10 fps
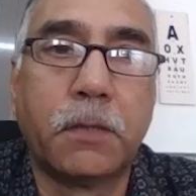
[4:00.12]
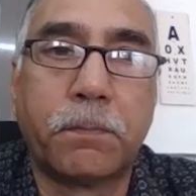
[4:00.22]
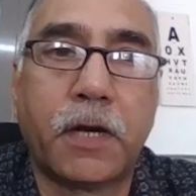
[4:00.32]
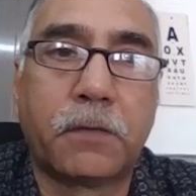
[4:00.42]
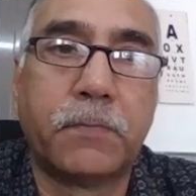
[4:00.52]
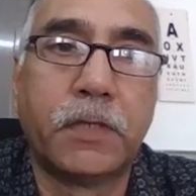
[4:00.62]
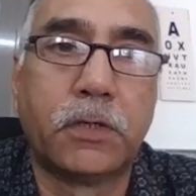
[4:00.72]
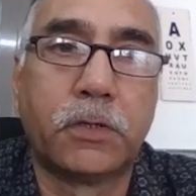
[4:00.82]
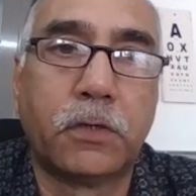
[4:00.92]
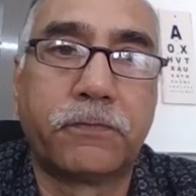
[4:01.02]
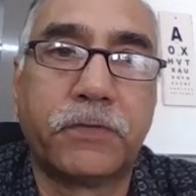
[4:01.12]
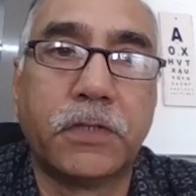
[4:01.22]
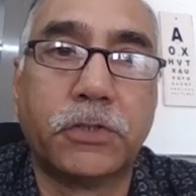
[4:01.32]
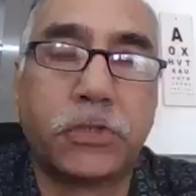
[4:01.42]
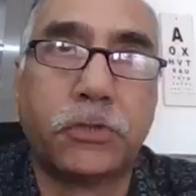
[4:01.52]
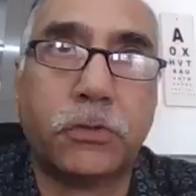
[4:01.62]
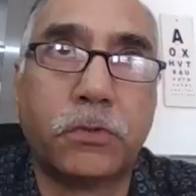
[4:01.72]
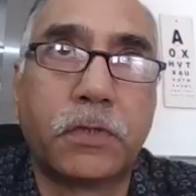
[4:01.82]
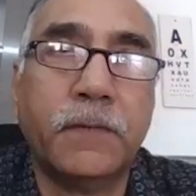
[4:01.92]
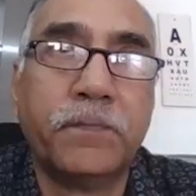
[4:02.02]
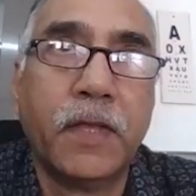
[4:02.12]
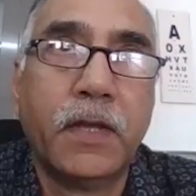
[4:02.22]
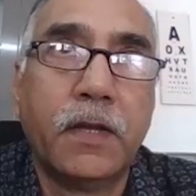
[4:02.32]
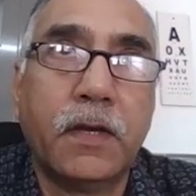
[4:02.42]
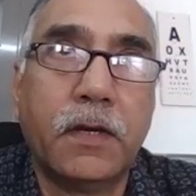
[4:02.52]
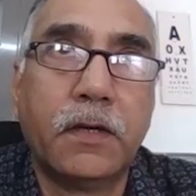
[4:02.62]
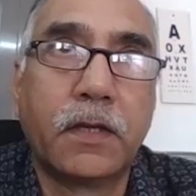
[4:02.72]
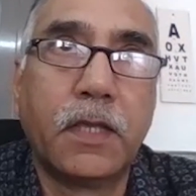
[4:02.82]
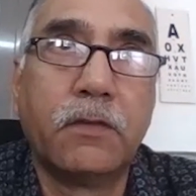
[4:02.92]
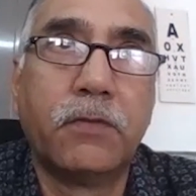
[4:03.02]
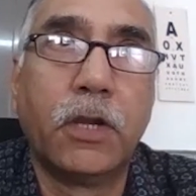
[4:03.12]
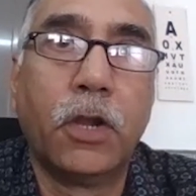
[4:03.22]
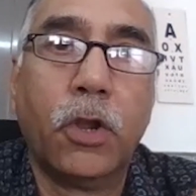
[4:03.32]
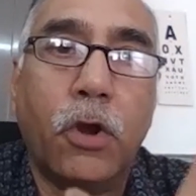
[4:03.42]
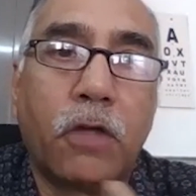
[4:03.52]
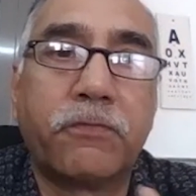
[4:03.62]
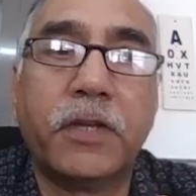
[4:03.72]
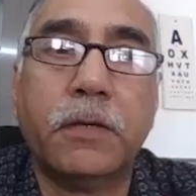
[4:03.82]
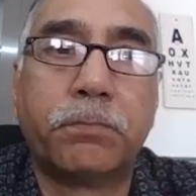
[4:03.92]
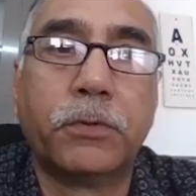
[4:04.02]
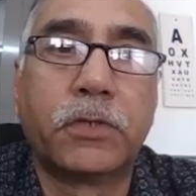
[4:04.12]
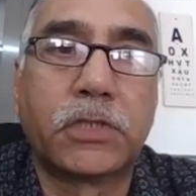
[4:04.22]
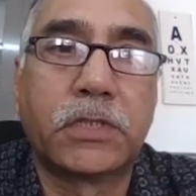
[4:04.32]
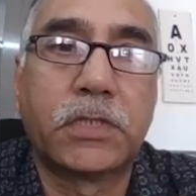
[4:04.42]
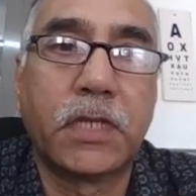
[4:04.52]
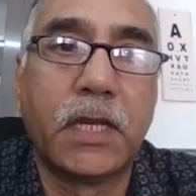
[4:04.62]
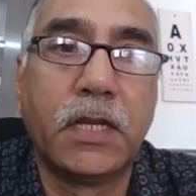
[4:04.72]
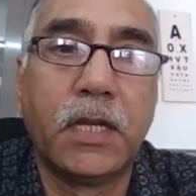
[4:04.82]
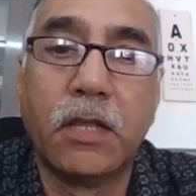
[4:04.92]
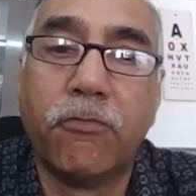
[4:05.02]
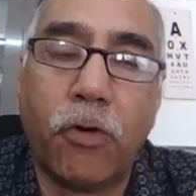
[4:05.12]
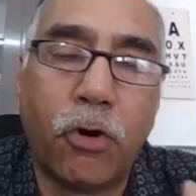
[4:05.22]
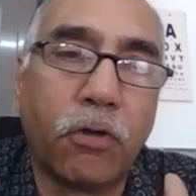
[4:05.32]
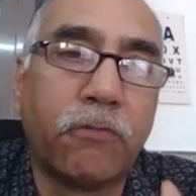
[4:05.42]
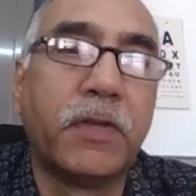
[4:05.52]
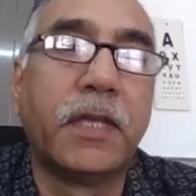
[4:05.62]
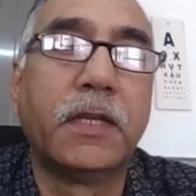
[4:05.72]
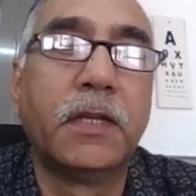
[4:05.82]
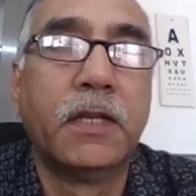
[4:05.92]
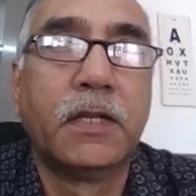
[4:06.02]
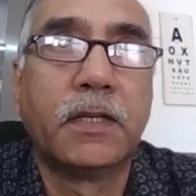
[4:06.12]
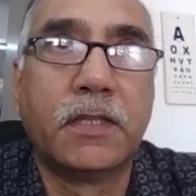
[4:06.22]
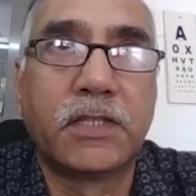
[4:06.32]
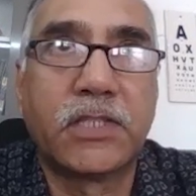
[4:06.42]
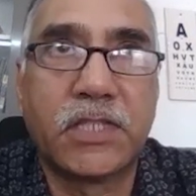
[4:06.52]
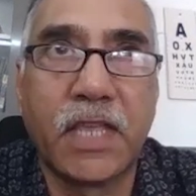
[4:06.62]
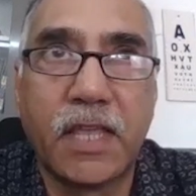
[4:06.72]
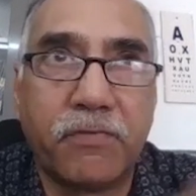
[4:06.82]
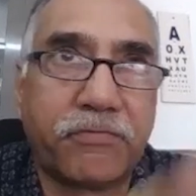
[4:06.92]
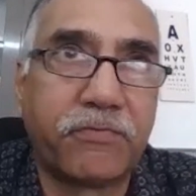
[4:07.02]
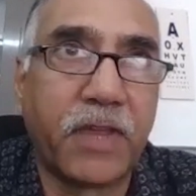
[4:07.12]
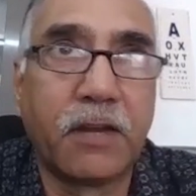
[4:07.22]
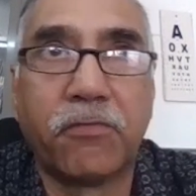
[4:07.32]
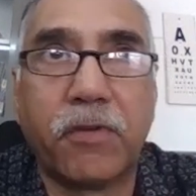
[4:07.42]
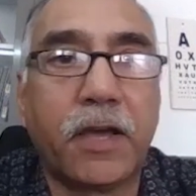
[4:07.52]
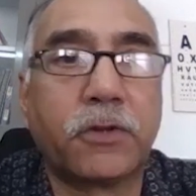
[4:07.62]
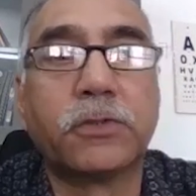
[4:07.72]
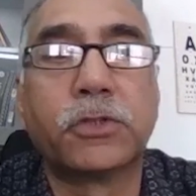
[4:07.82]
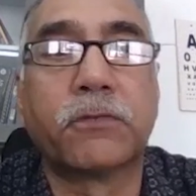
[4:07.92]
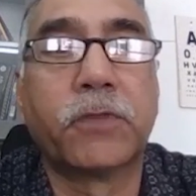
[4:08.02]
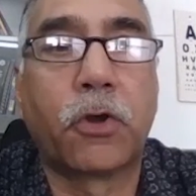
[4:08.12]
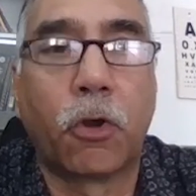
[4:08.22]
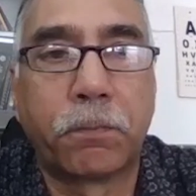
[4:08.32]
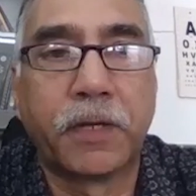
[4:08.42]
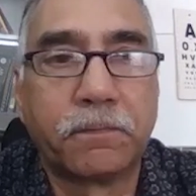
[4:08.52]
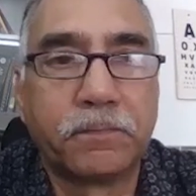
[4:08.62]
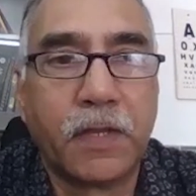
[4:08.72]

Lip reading: department of the institute give a lot of inputs in evolving the safe environs of the cockpit.